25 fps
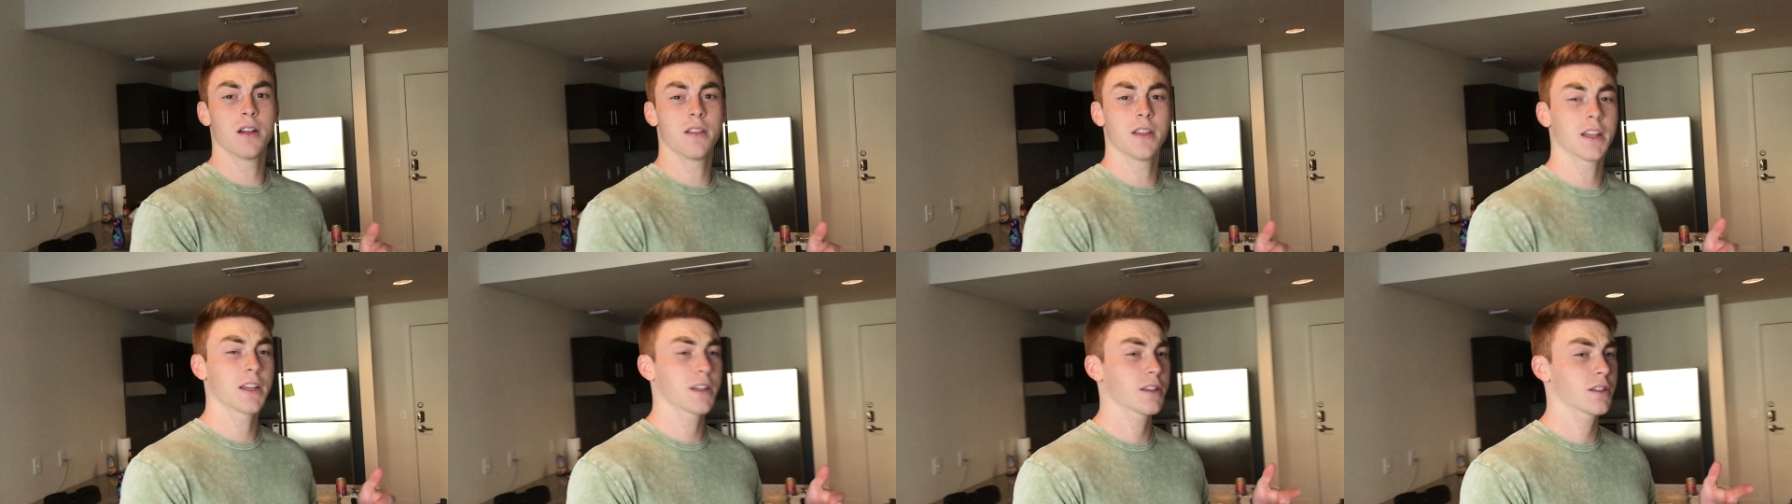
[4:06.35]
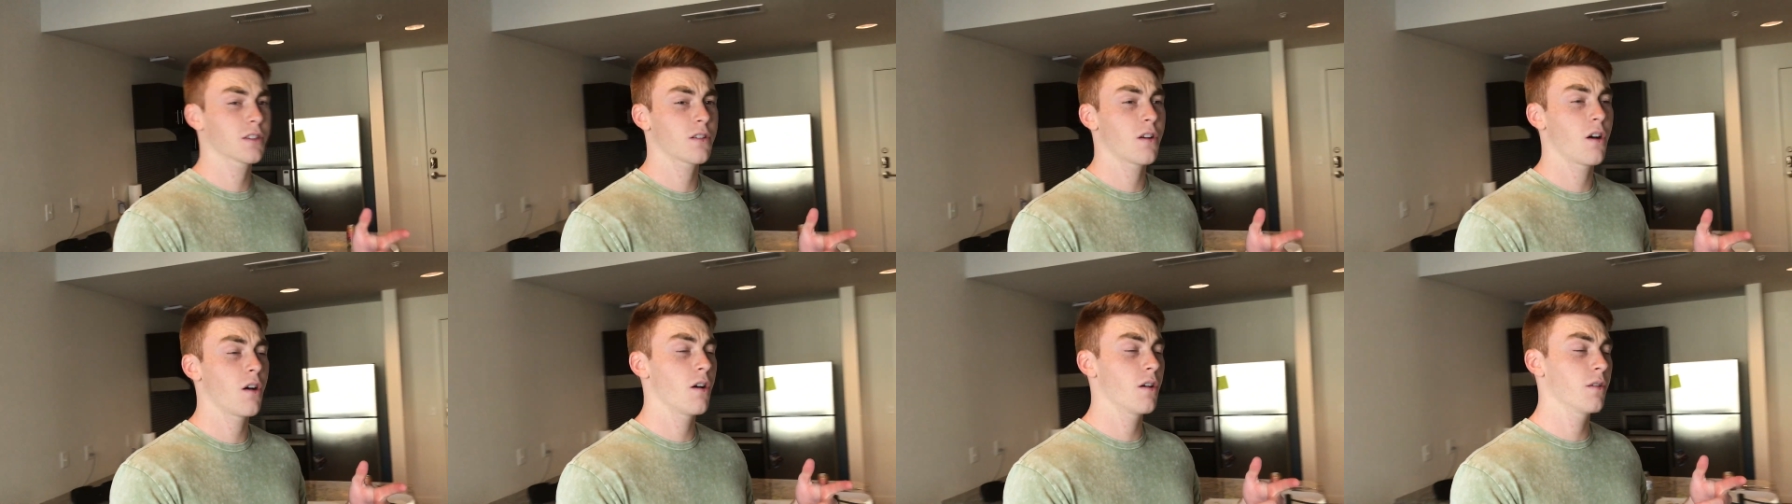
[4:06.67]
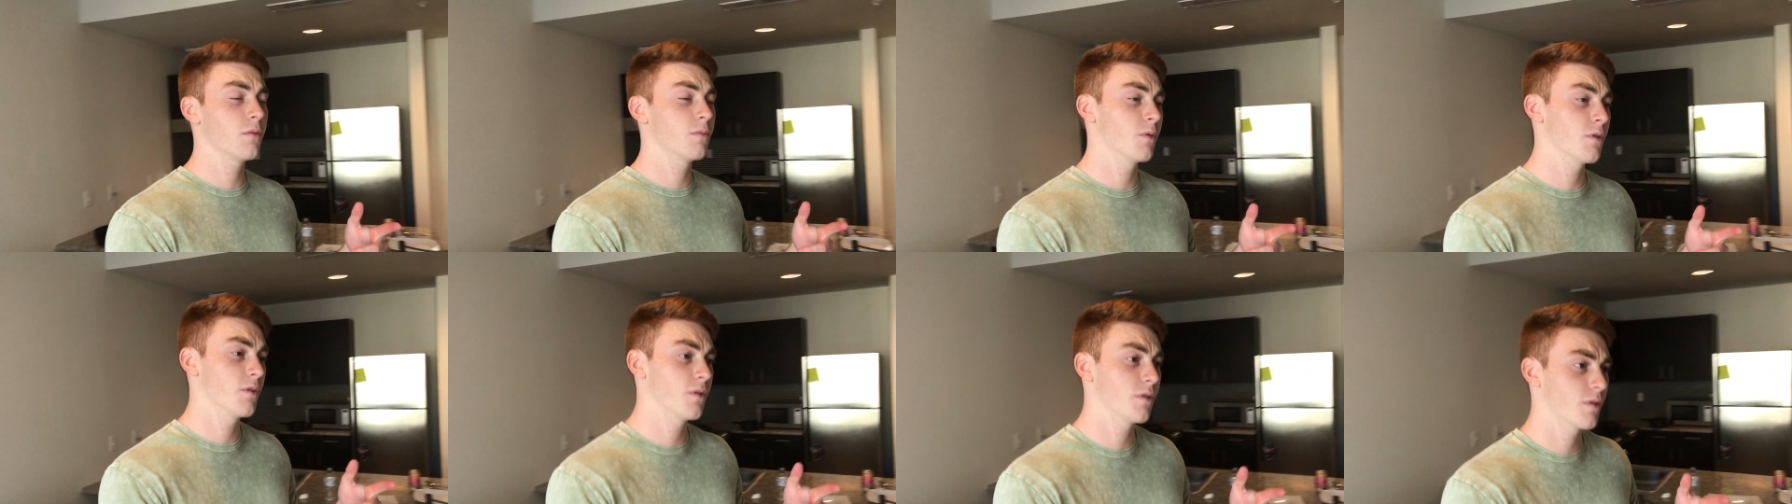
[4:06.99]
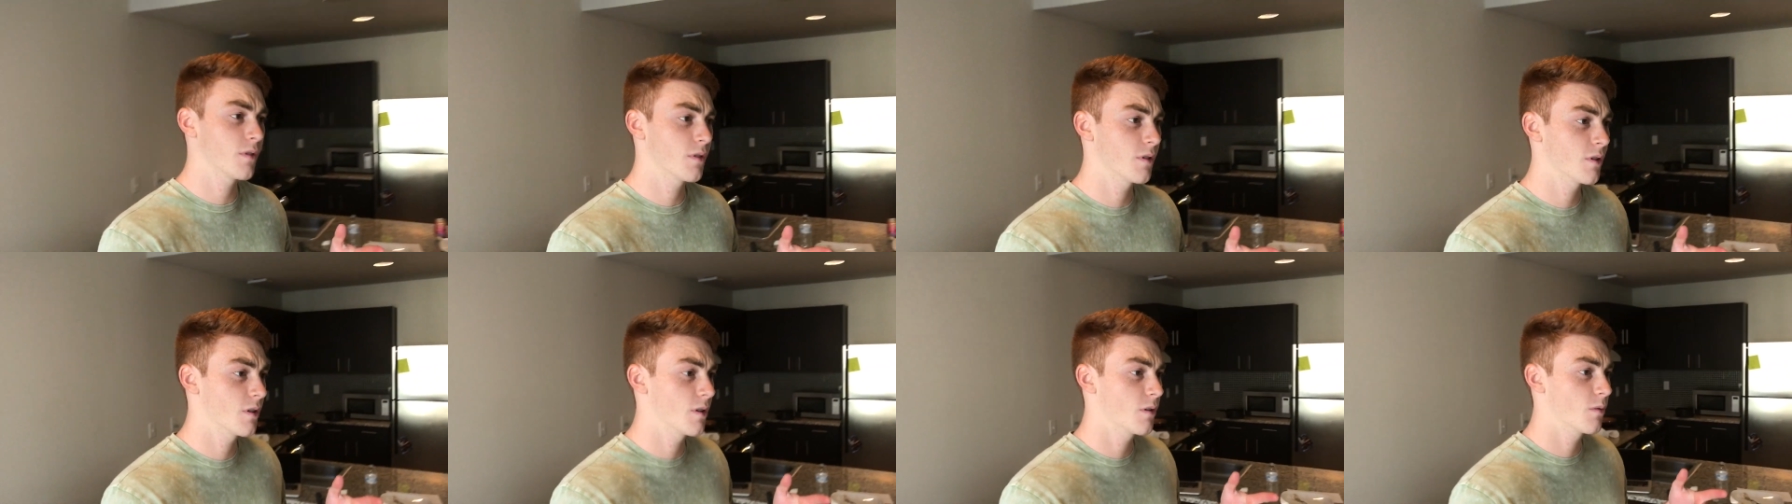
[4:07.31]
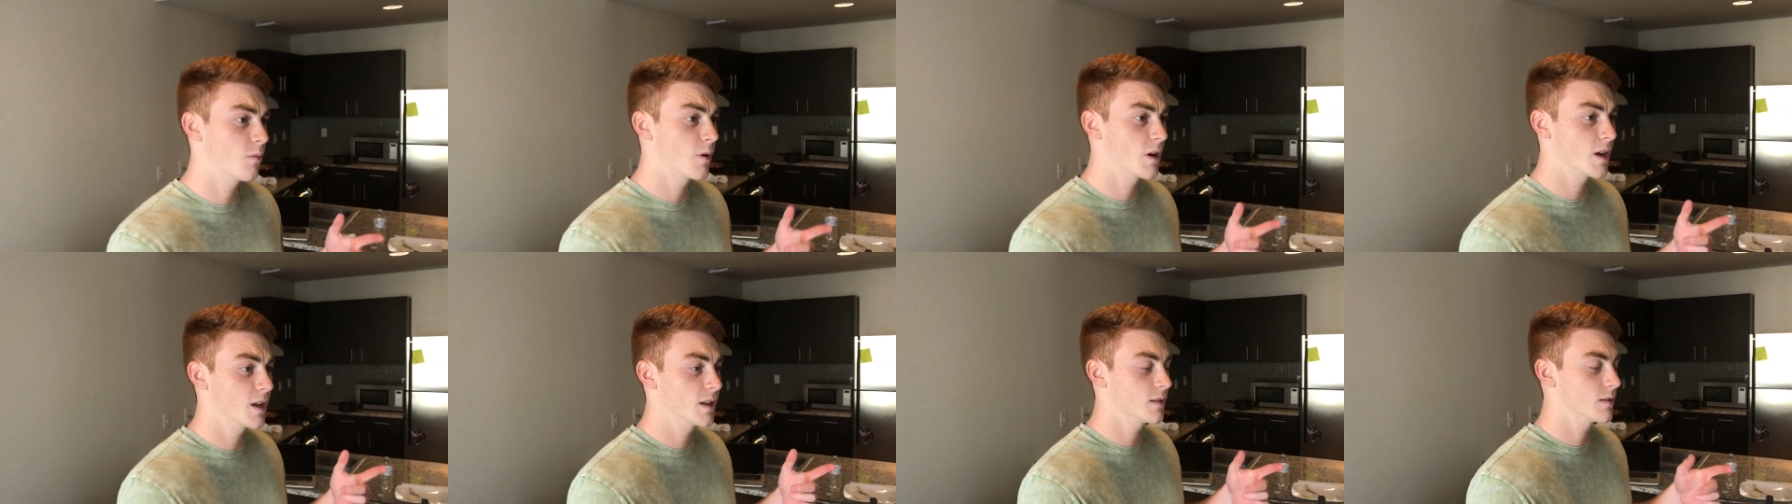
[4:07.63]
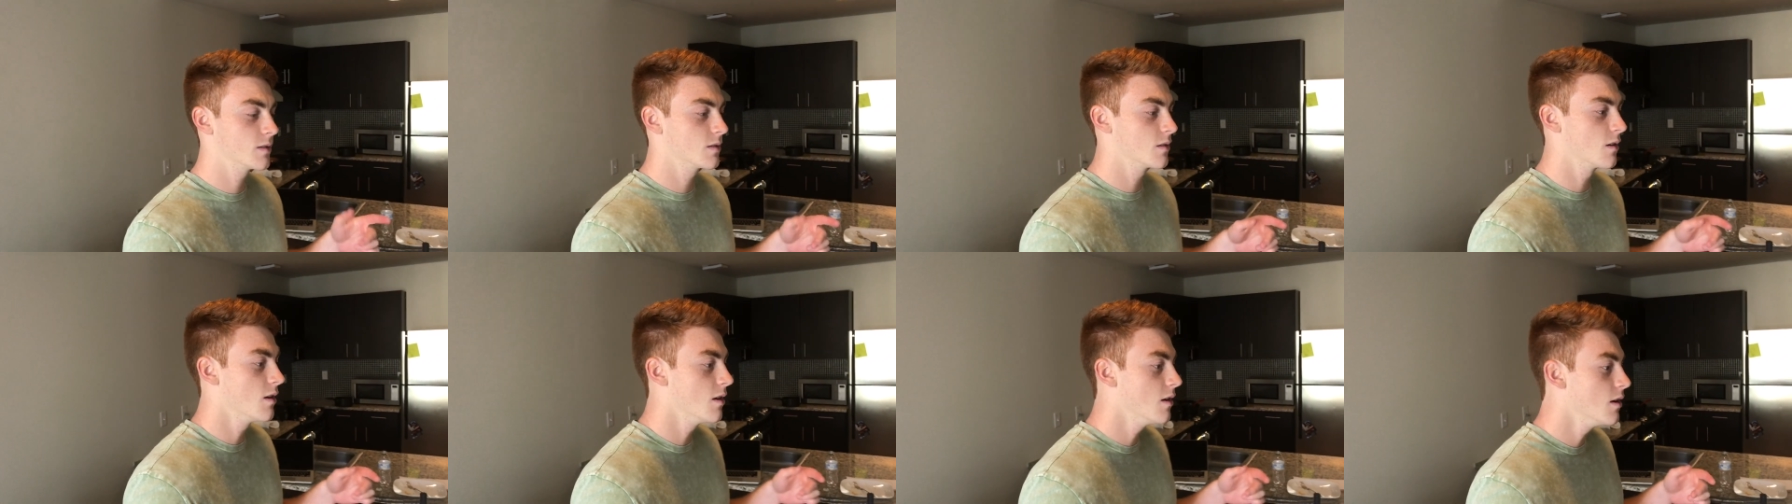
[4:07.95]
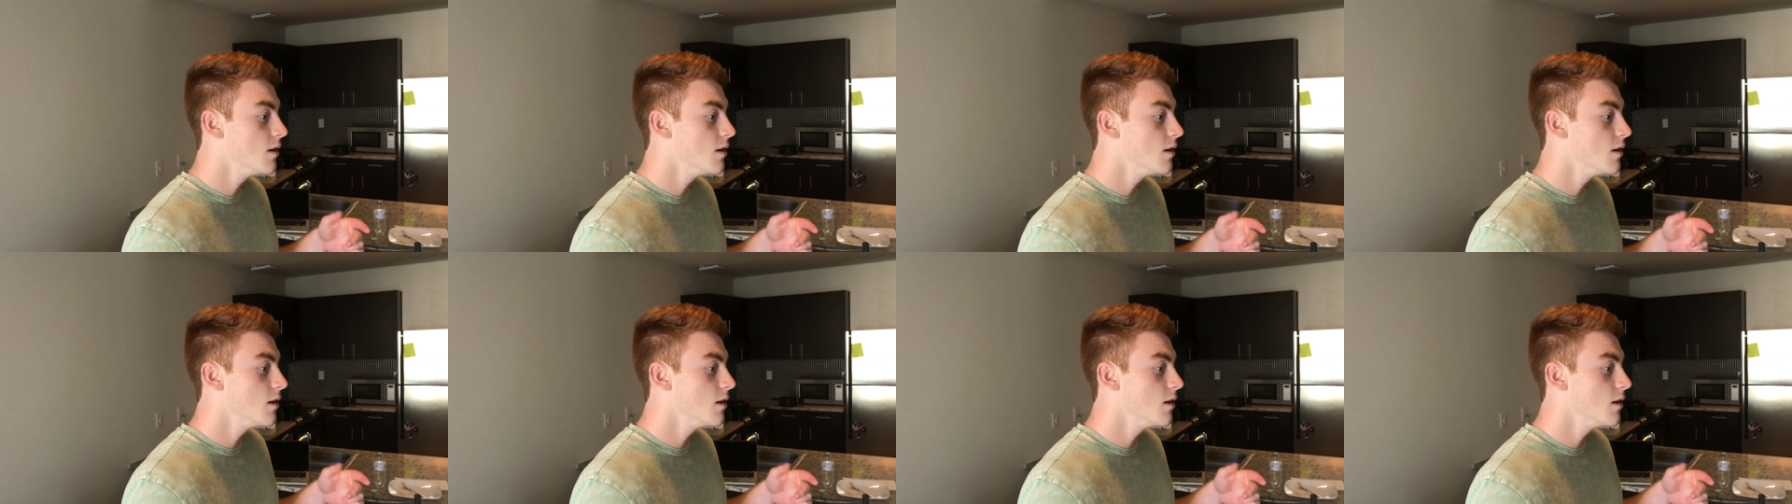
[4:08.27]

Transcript: I think it's called, with the weights.